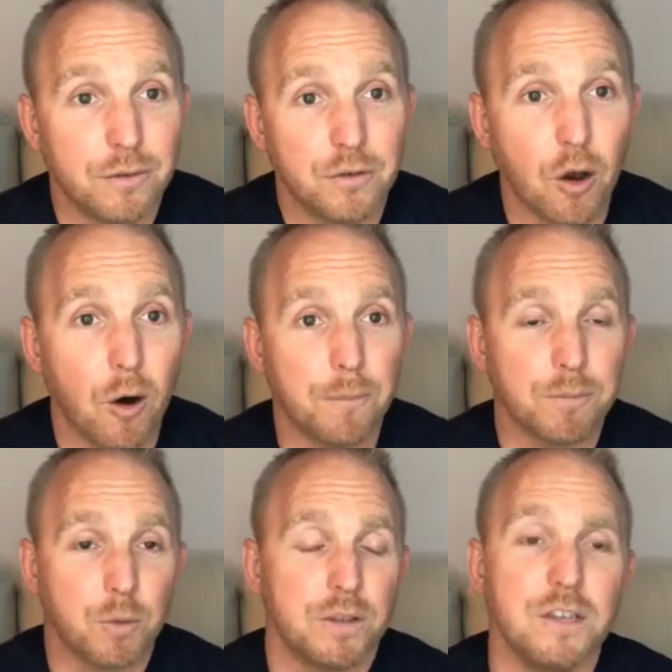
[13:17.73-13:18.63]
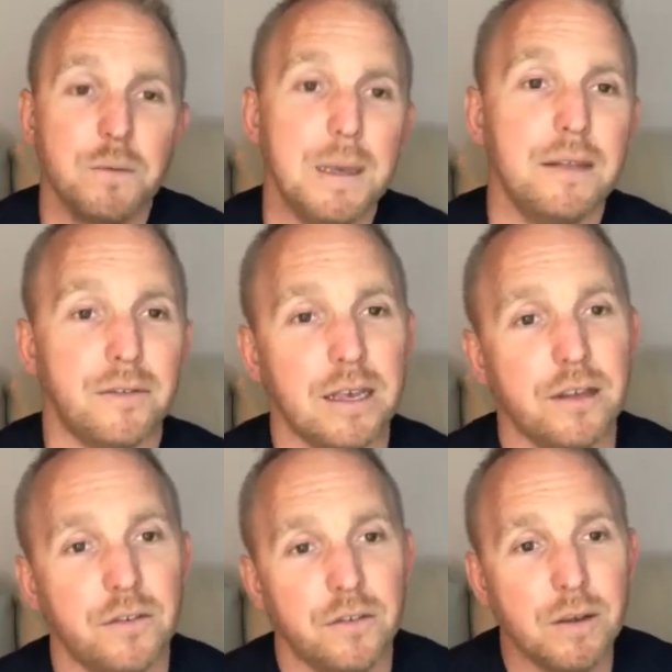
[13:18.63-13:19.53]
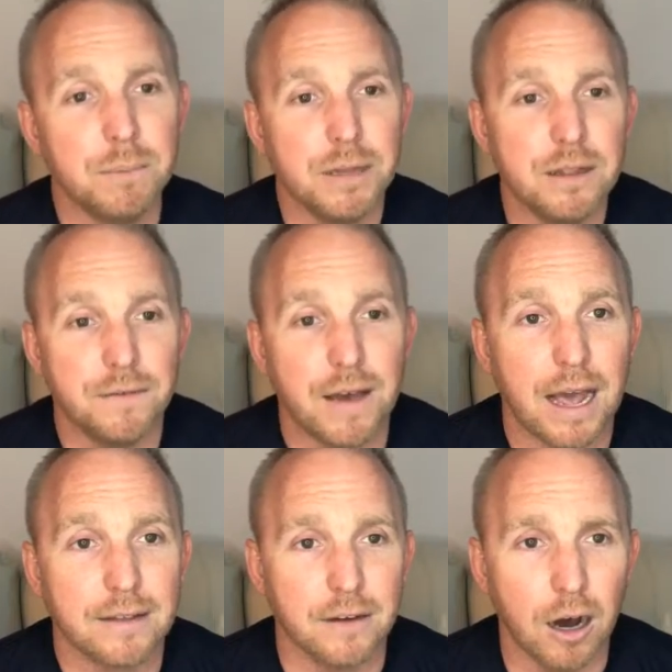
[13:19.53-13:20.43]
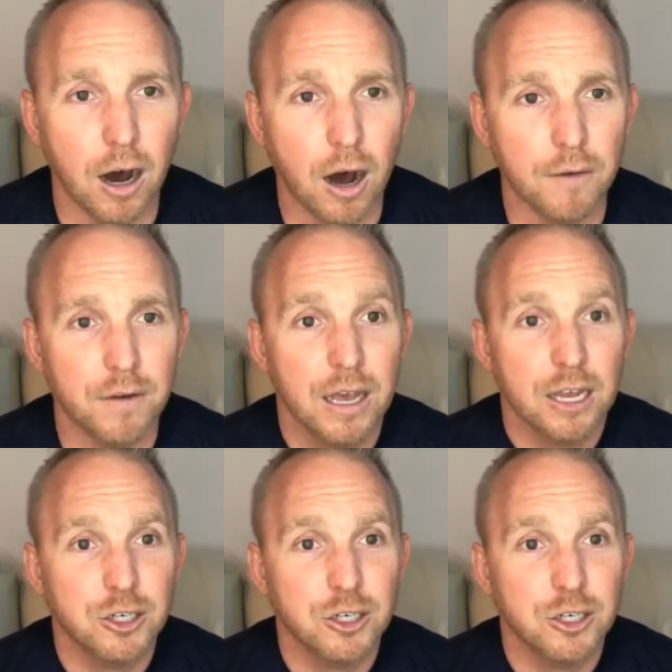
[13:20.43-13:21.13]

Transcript: So what this means is simply the fact of